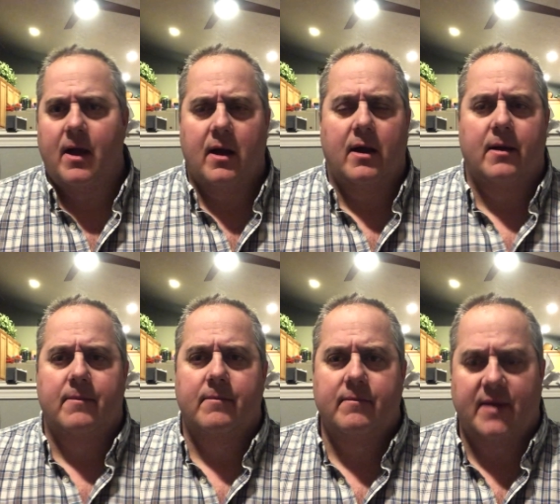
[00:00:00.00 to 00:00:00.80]

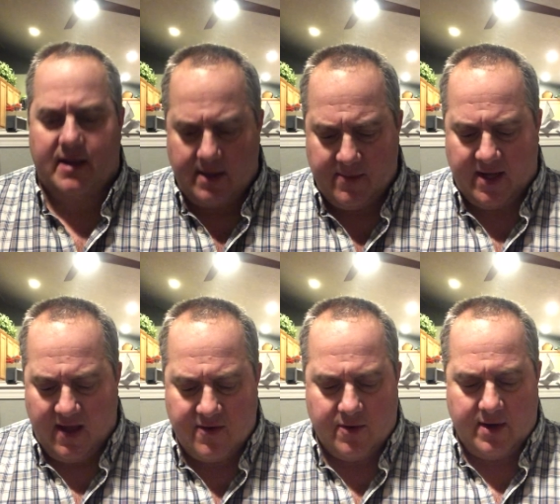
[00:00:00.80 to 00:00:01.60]
um, they came
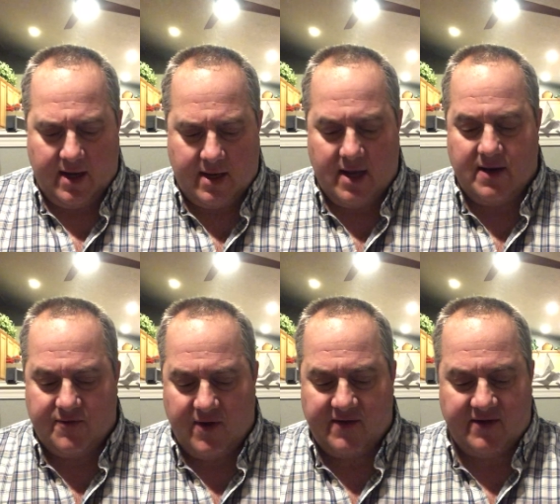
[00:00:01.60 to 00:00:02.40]
together and they kind of
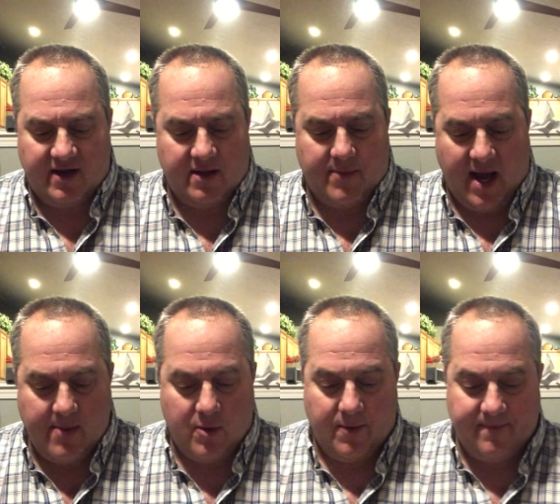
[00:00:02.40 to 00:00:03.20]
translated the
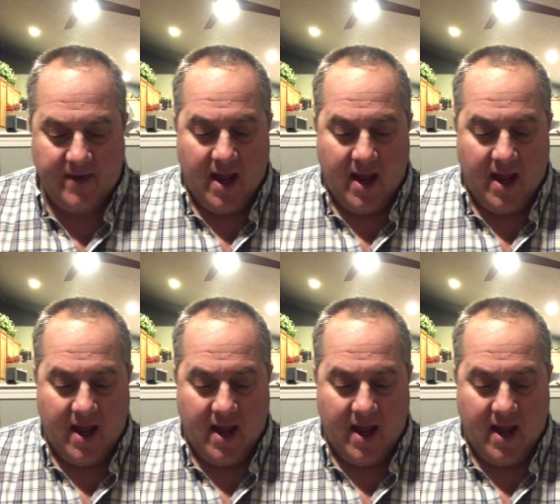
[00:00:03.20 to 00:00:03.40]
Bible,